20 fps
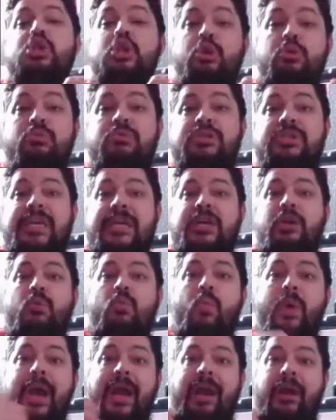suits that you
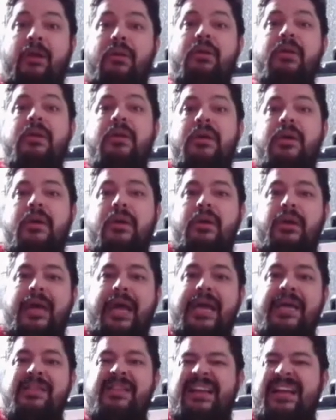wear,
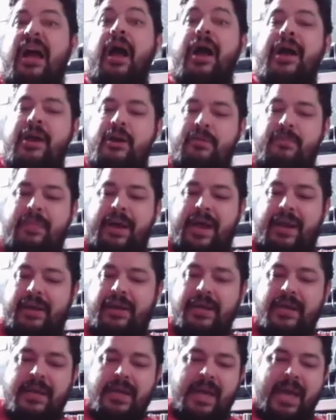okay, like Iron
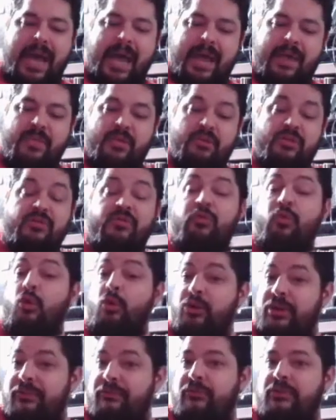Man. And there's
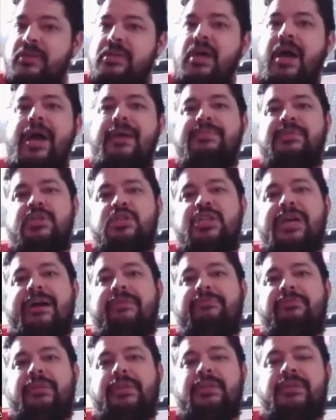4 different types of
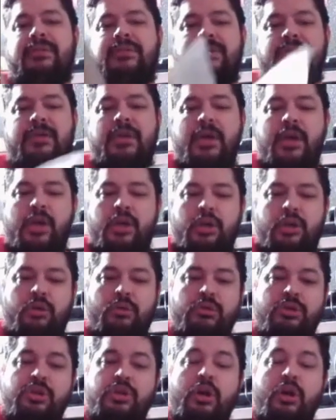Javelins. You'll